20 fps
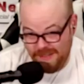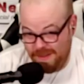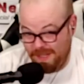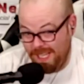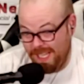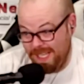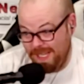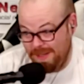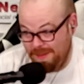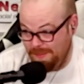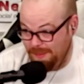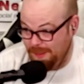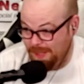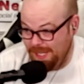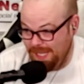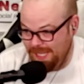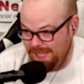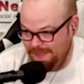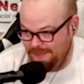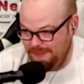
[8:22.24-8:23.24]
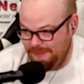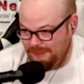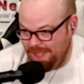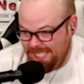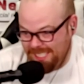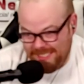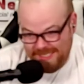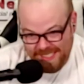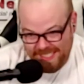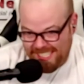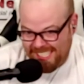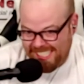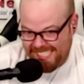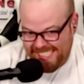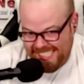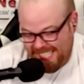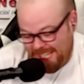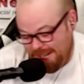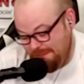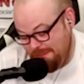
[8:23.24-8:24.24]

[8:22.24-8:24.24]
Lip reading: I don't get it, but everybody else likes